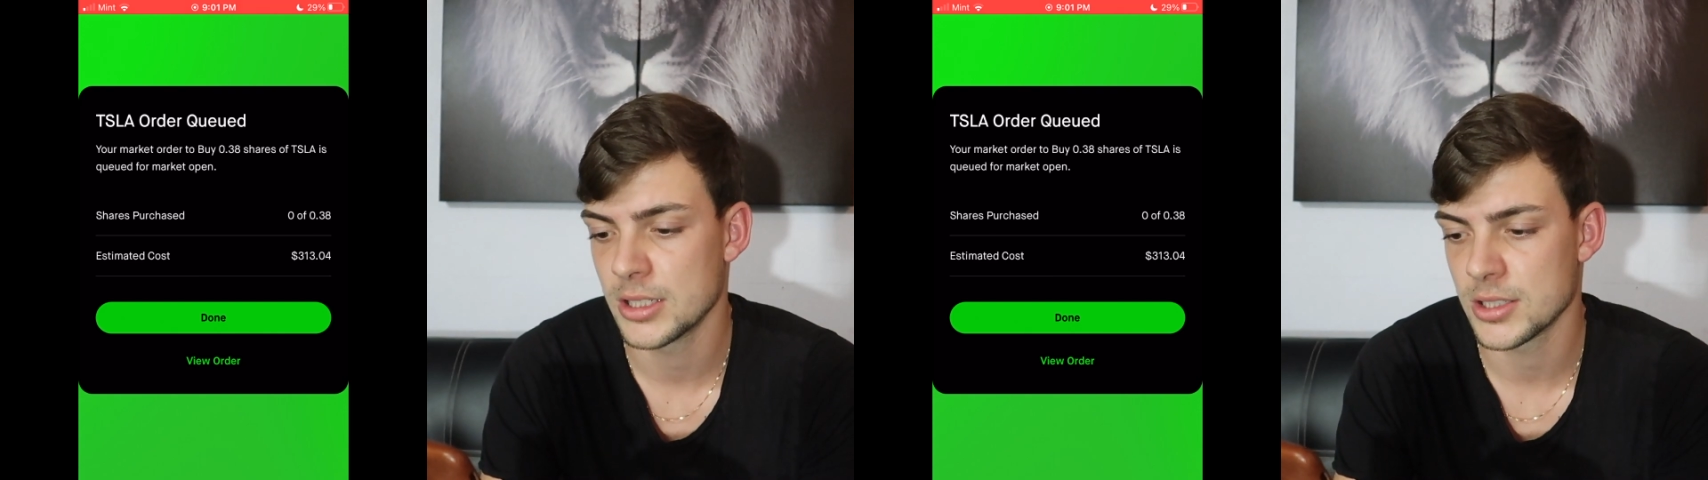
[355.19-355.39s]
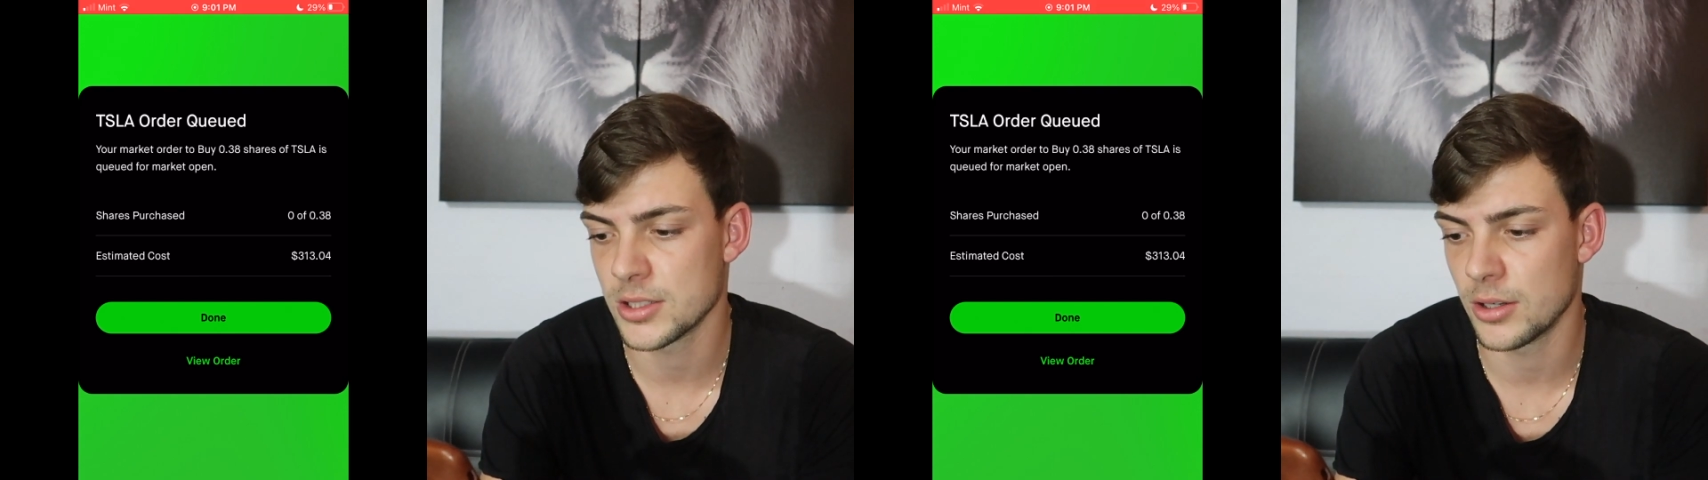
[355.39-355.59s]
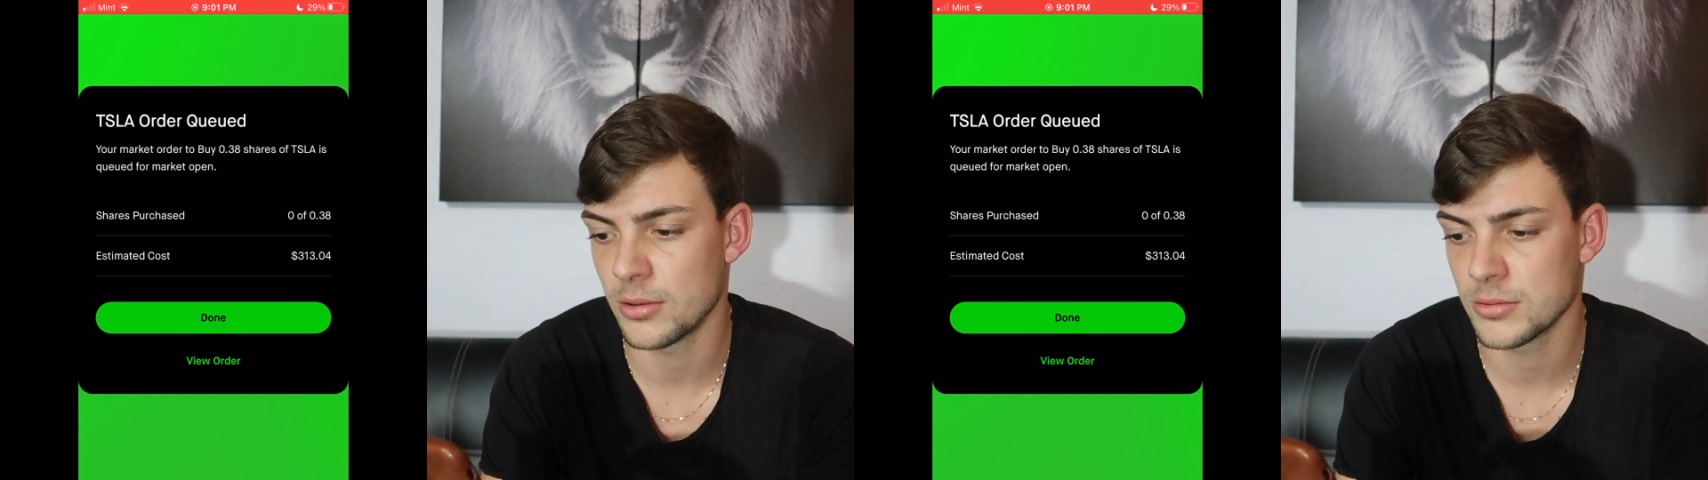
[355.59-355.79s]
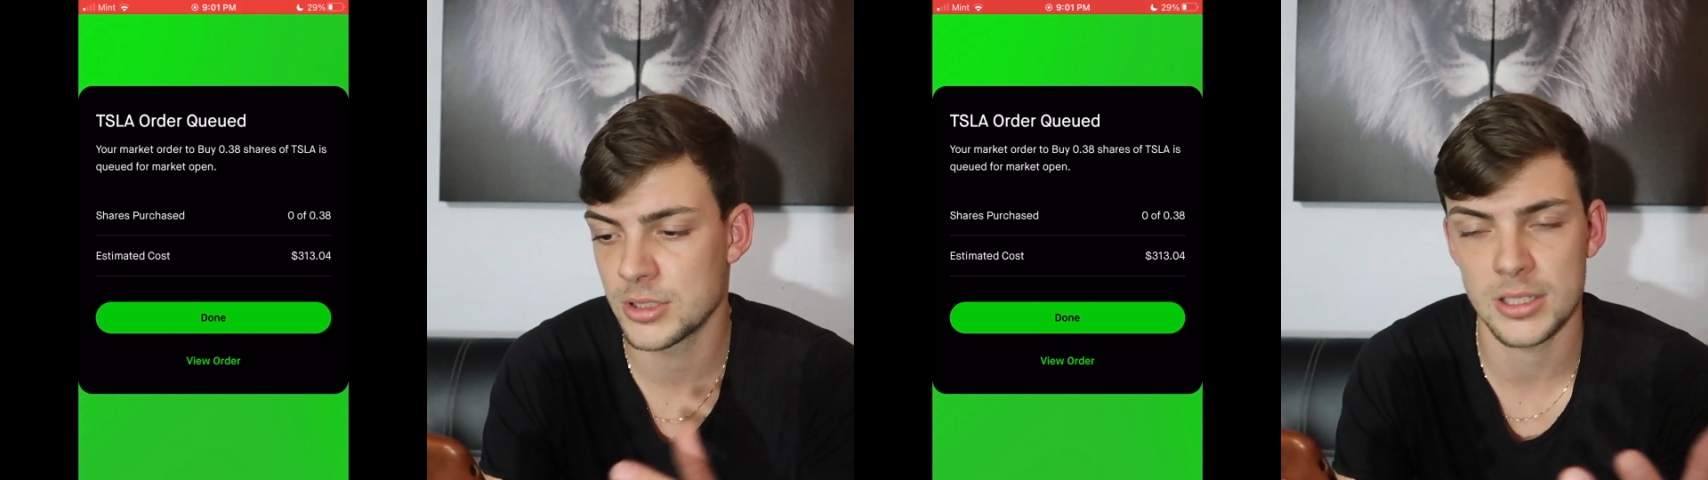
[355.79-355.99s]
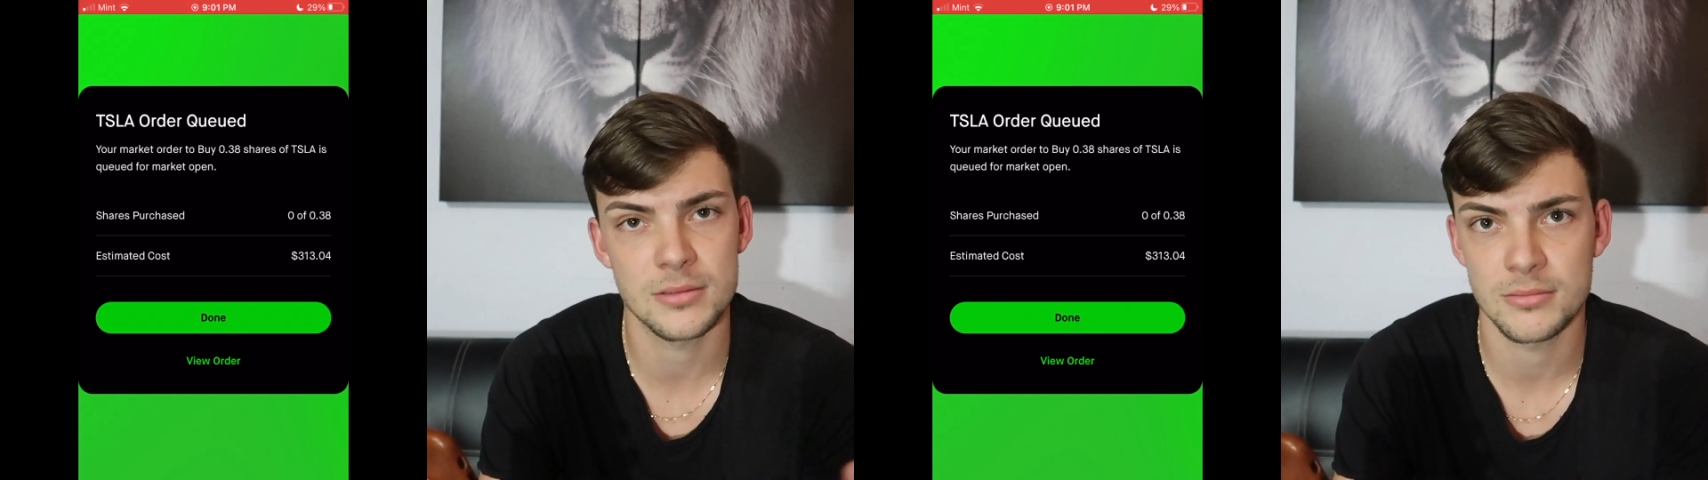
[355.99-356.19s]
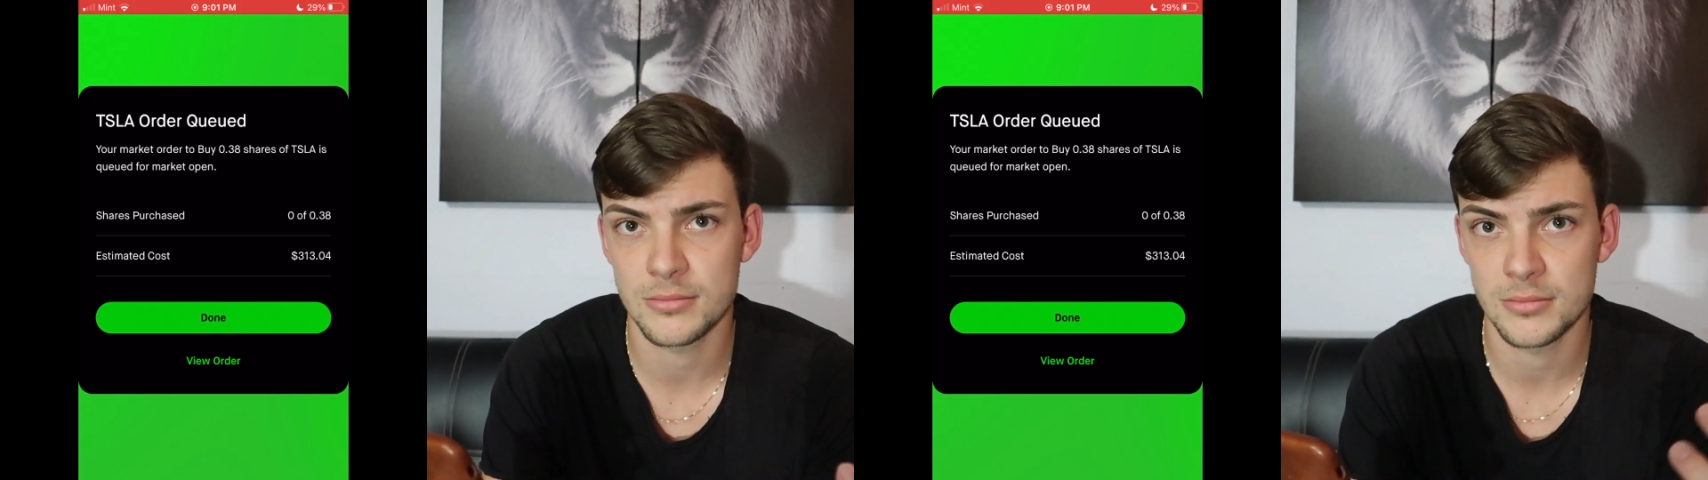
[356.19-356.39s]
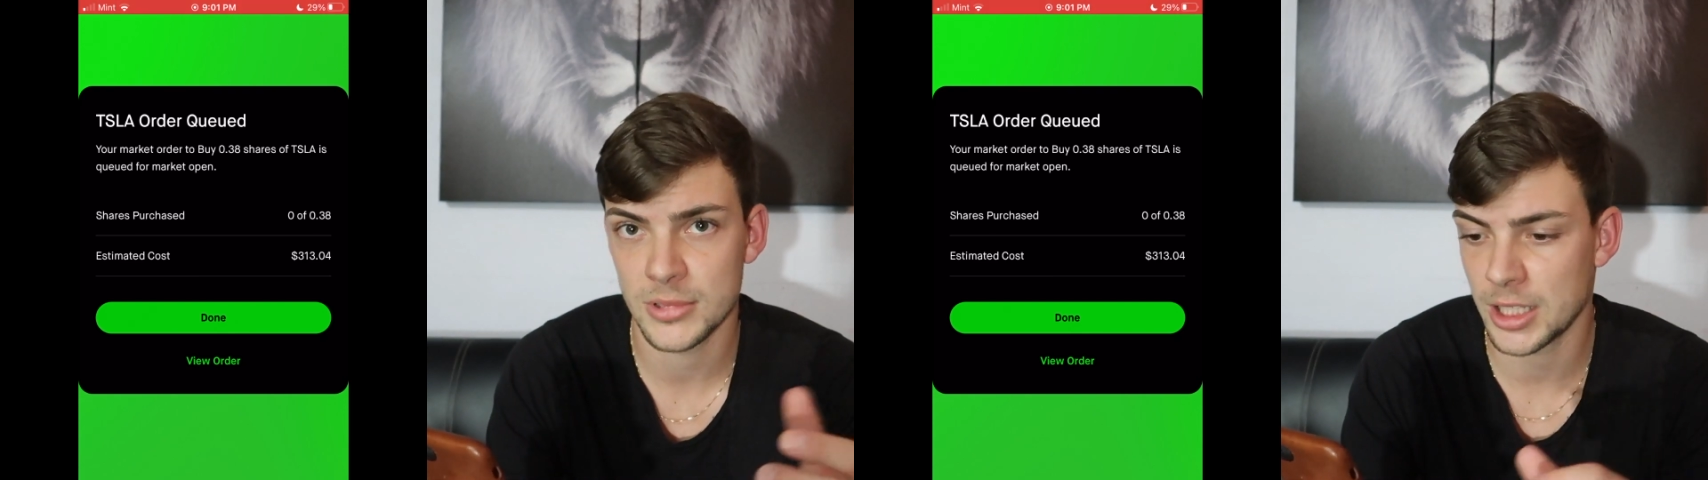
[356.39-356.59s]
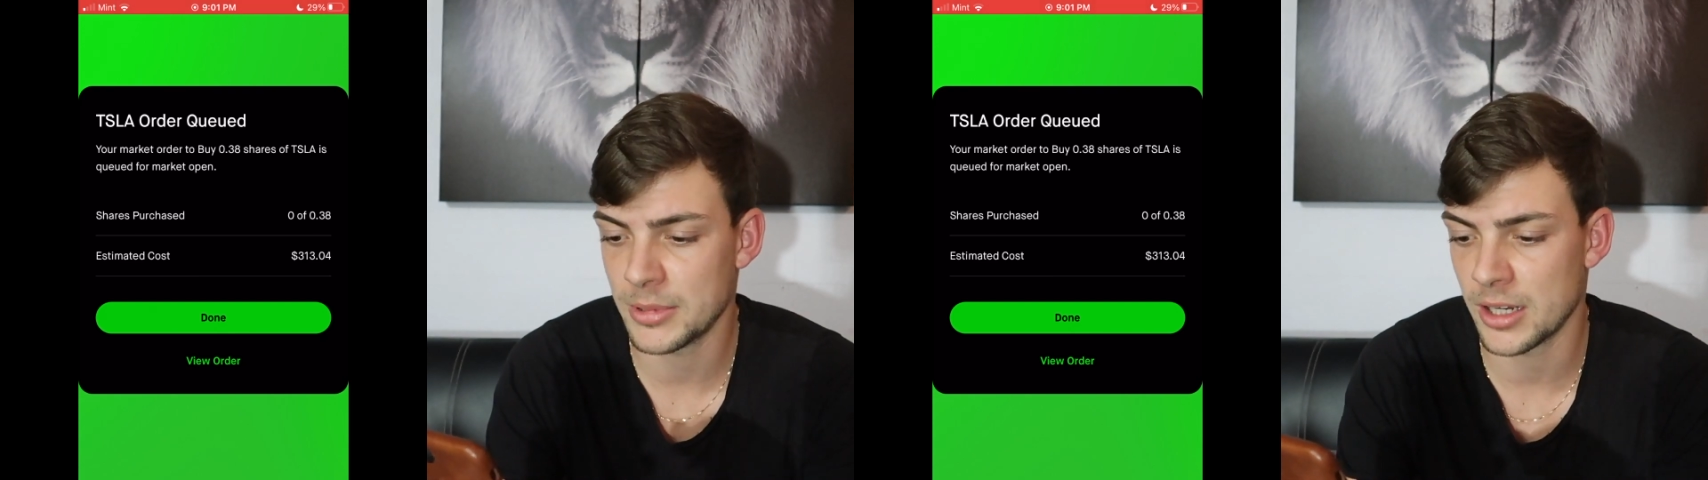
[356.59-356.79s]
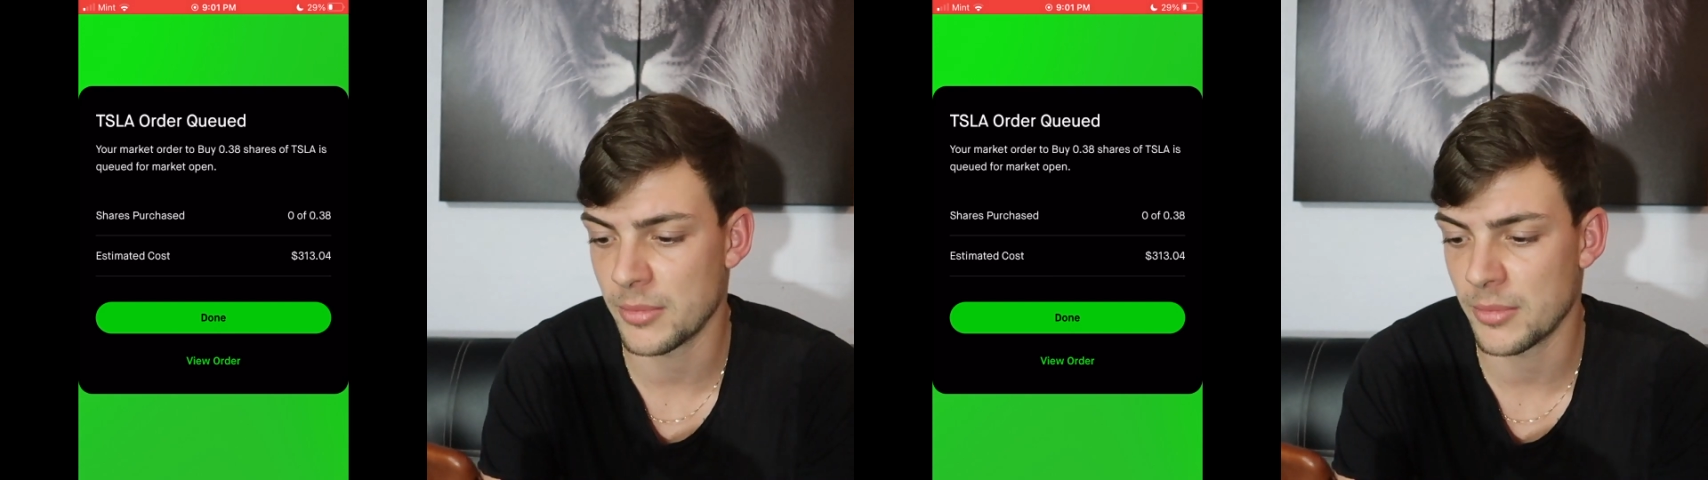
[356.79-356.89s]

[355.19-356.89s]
So just keep that